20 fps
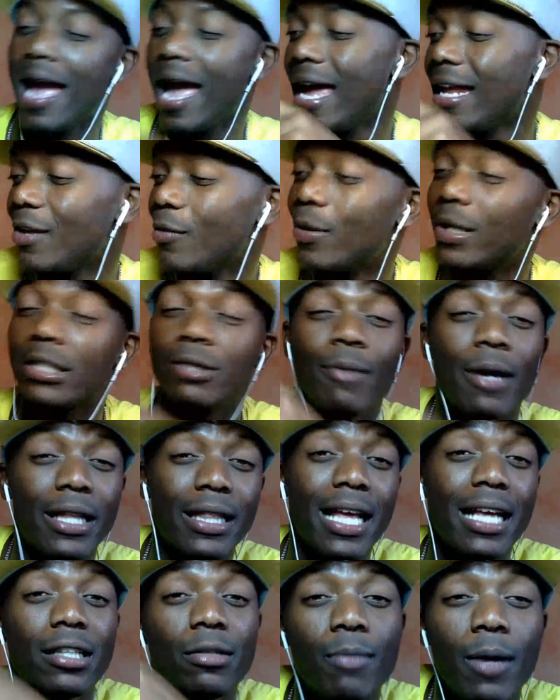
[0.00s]
Anyways,
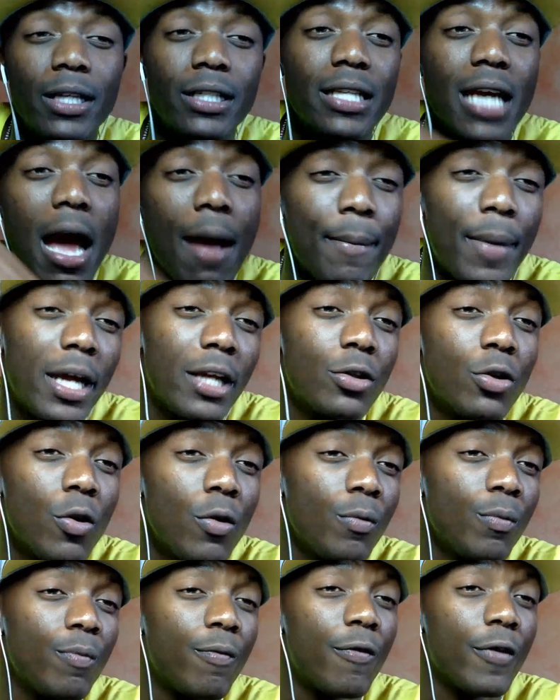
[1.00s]
man, that's my time, man.
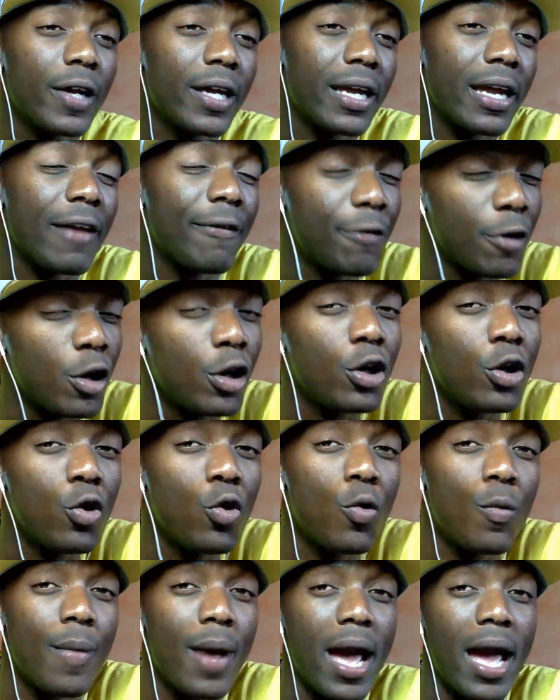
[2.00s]
Don't forget, if you're
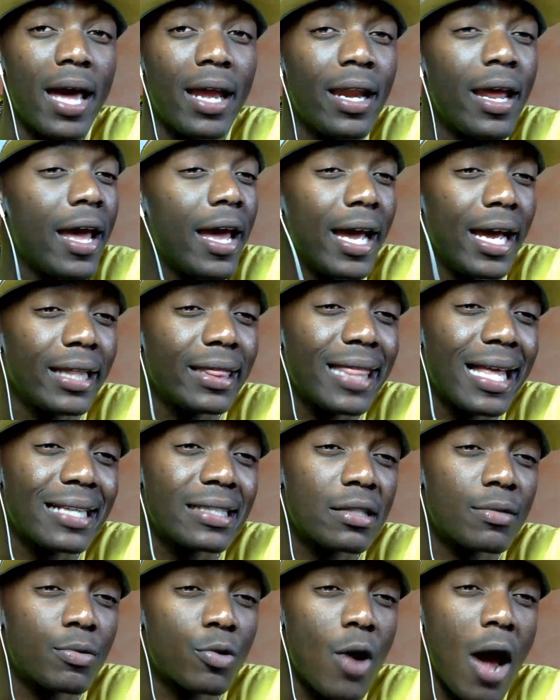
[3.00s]
new, man, hit
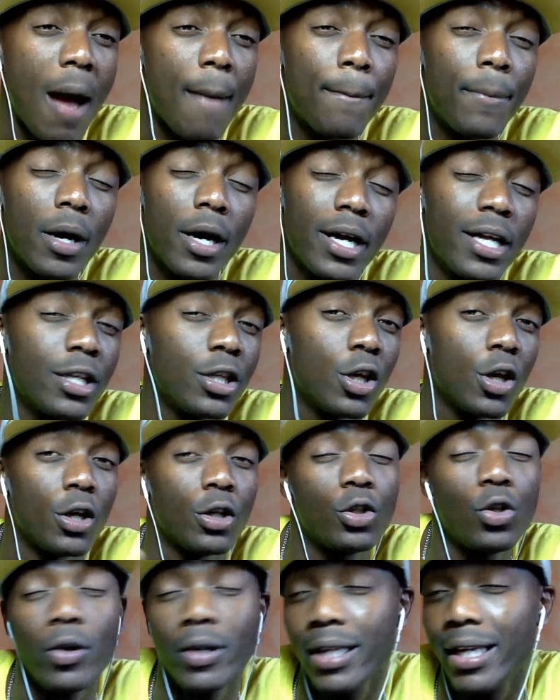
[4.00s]
that subscribe
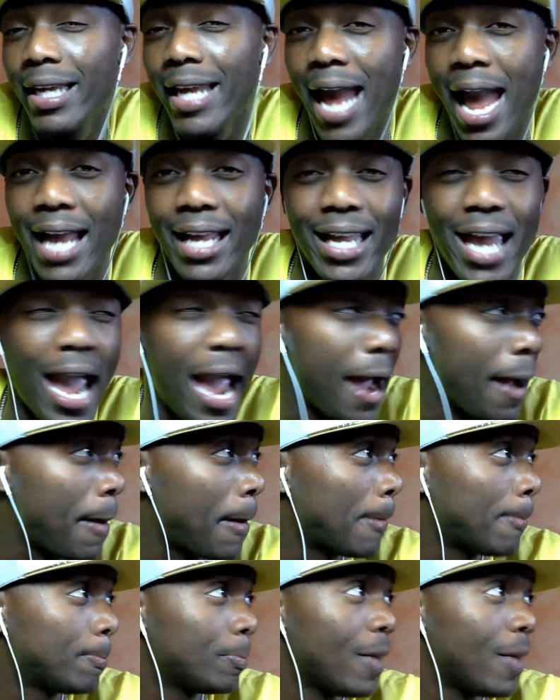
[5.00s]
button. Join the gang, gang.